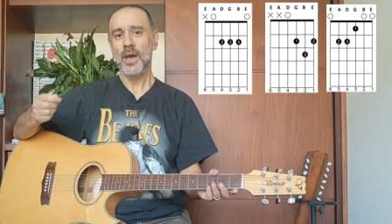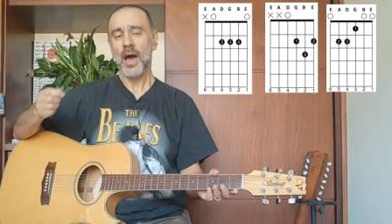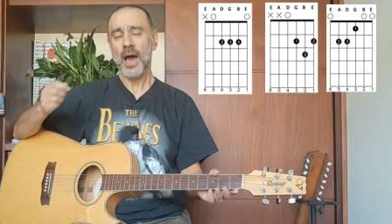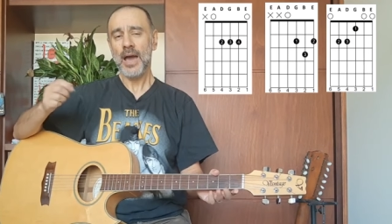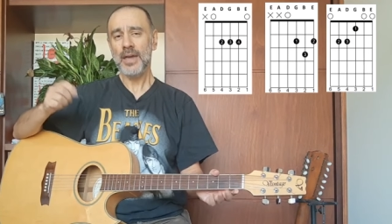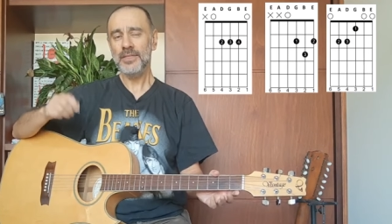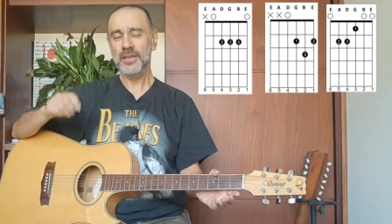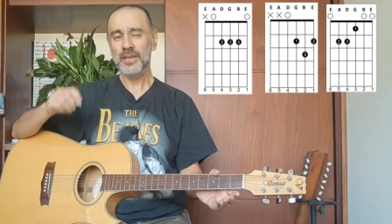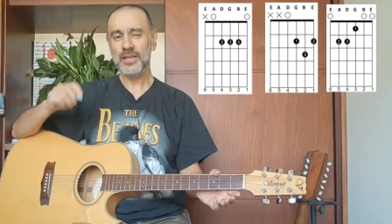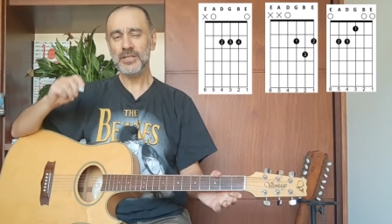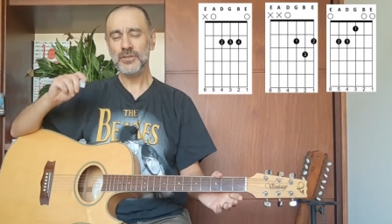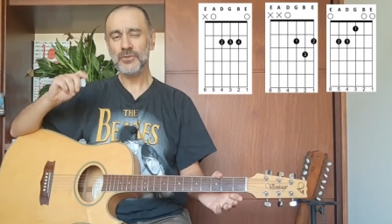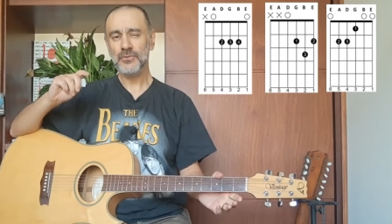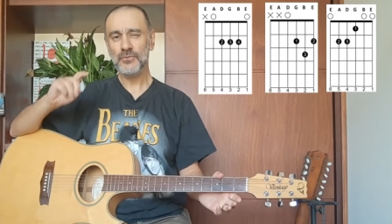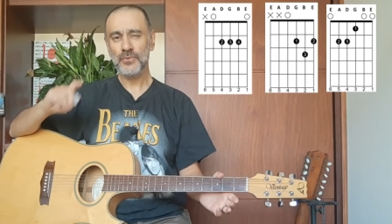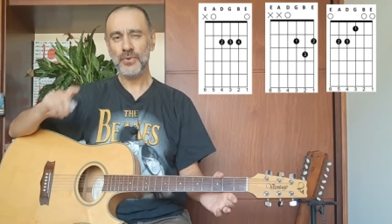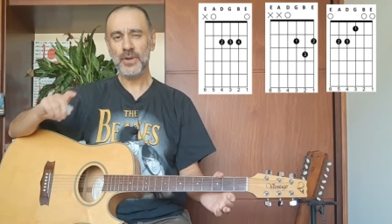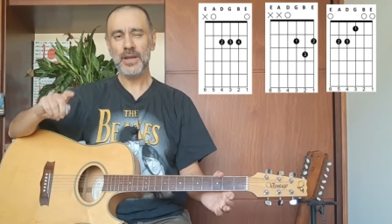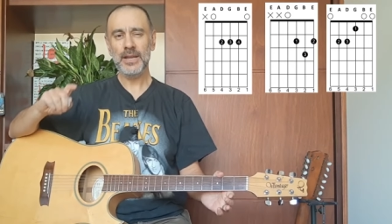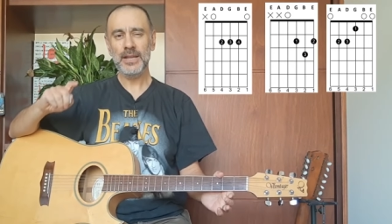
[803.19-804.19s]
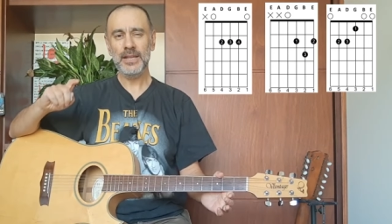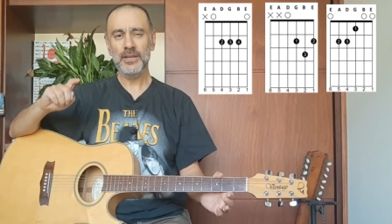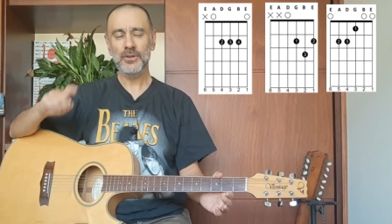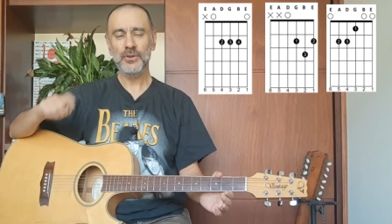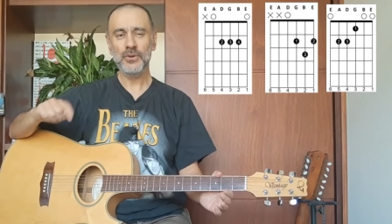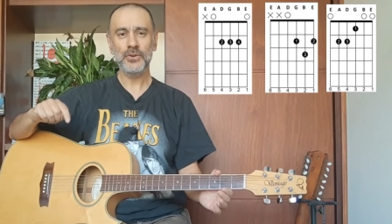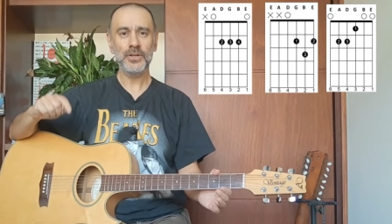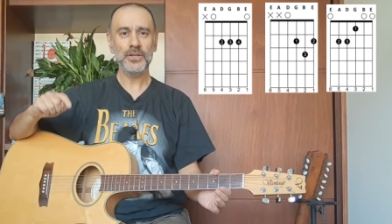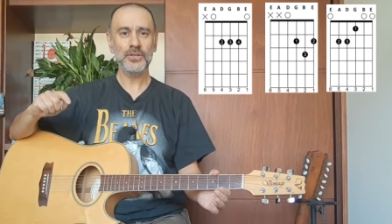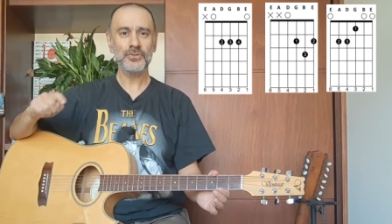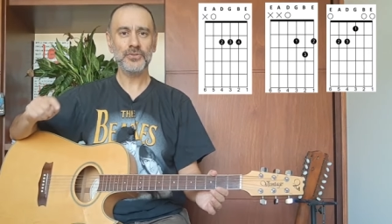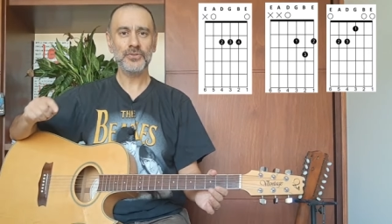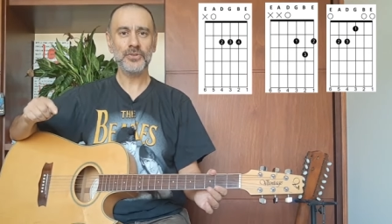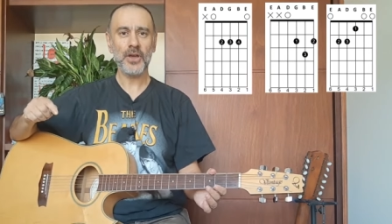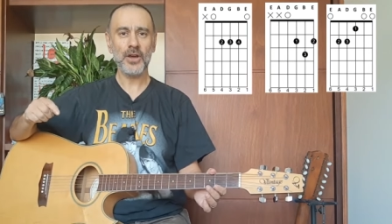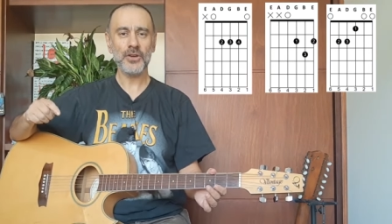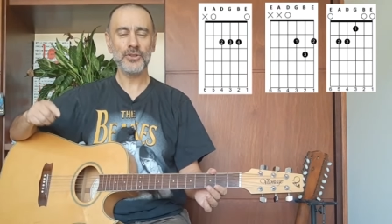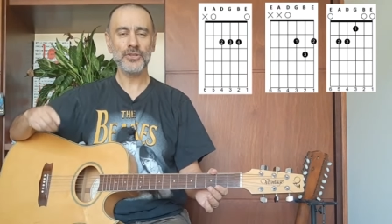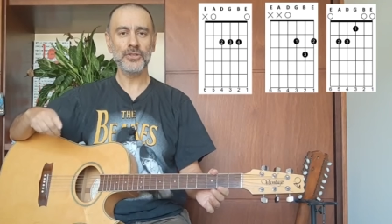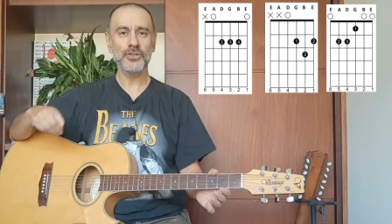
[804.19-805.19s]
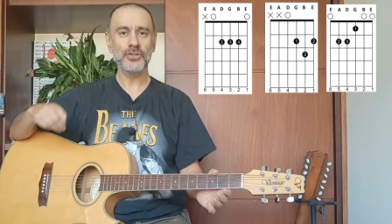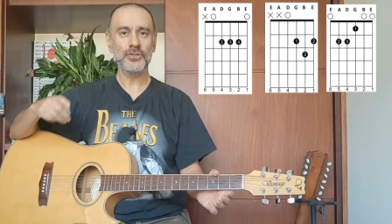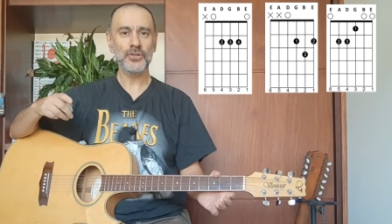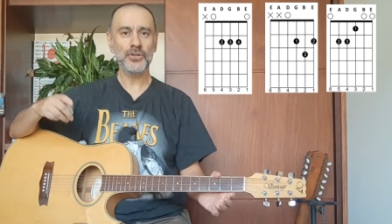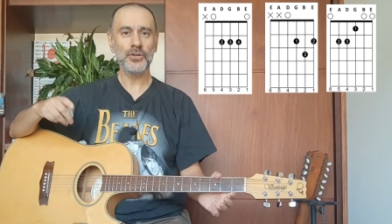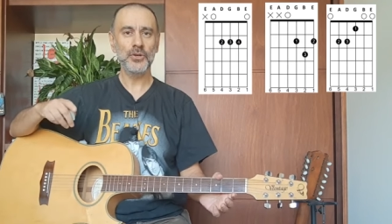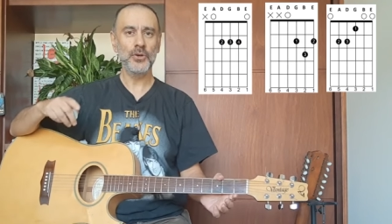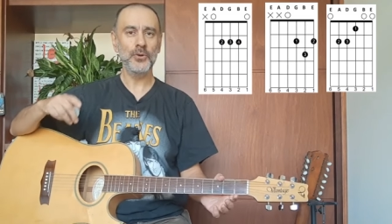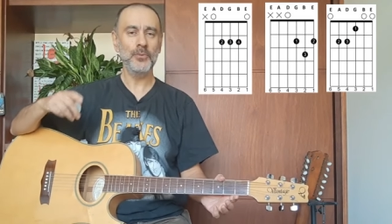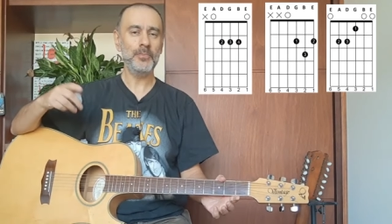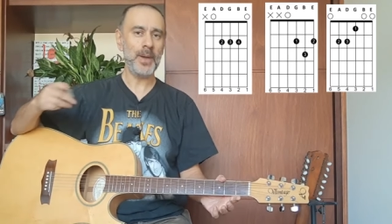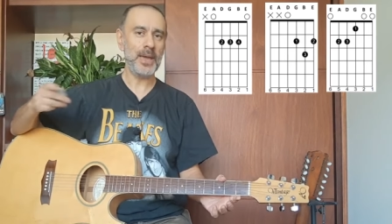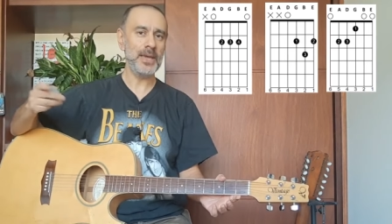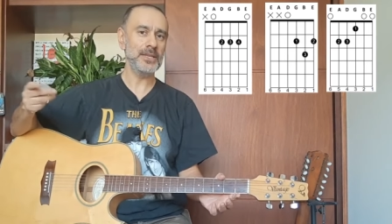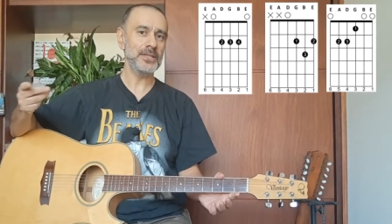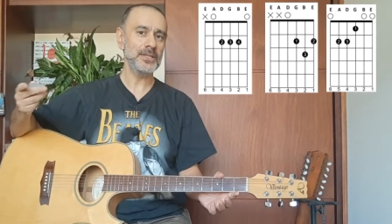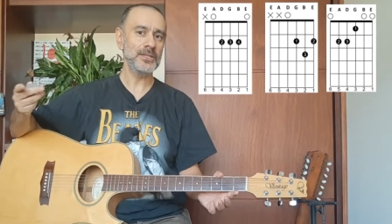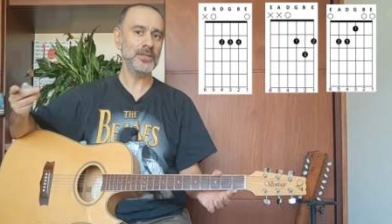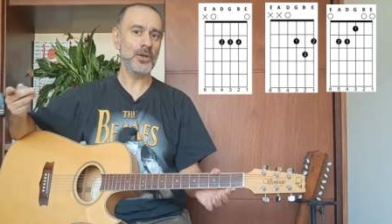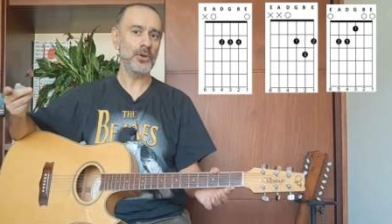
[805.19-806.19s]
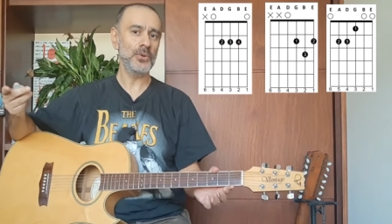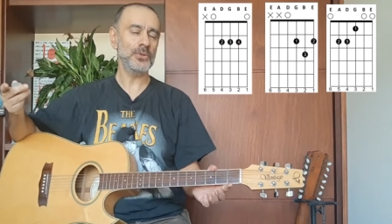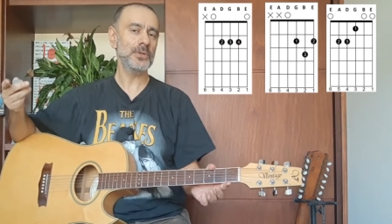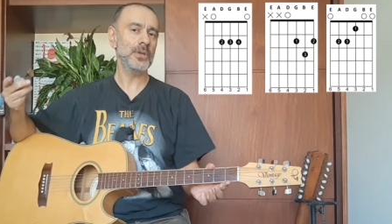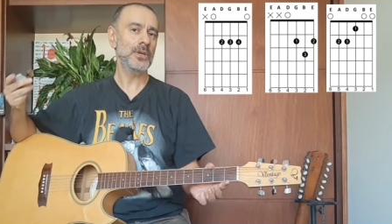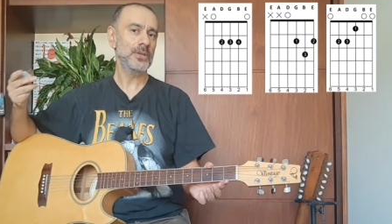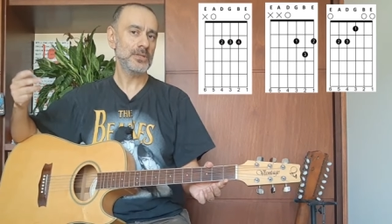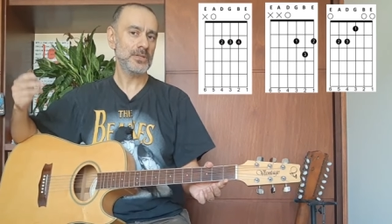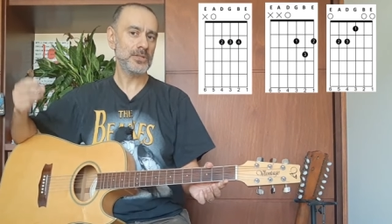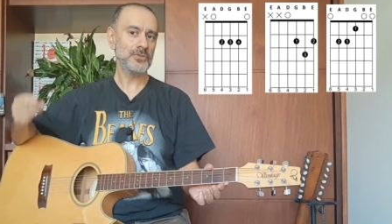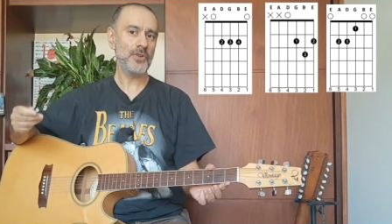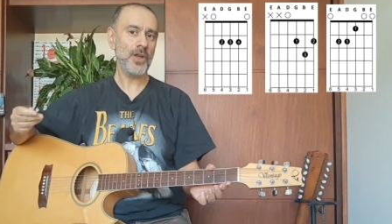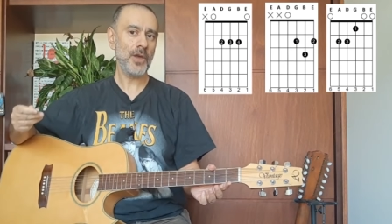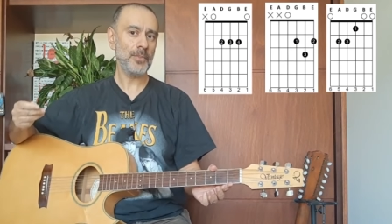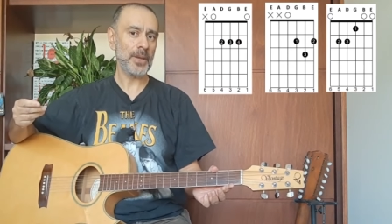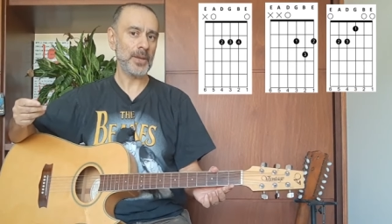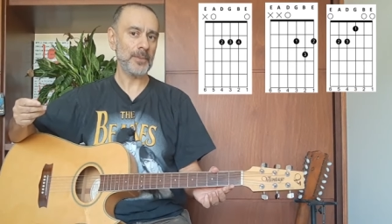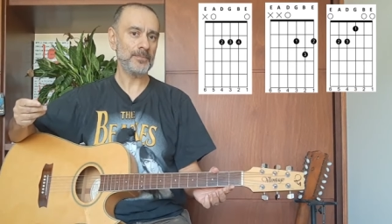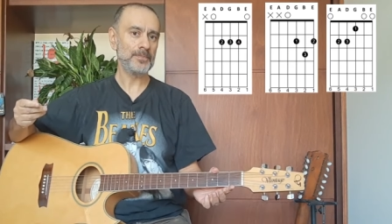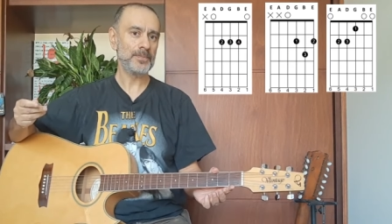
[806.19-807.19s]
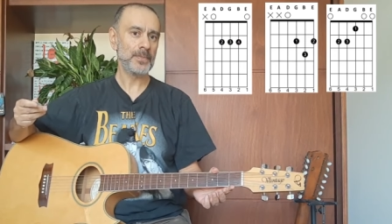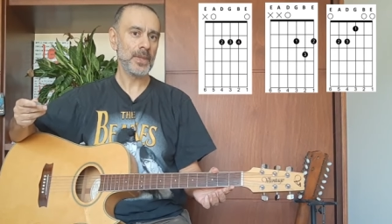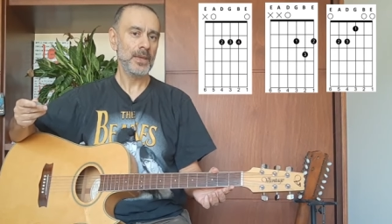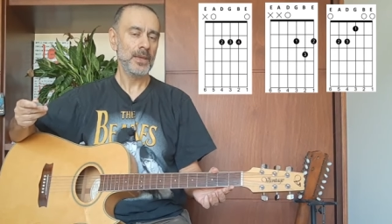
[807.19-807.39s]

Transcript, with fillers: I think is a really good introduction to bass note strumming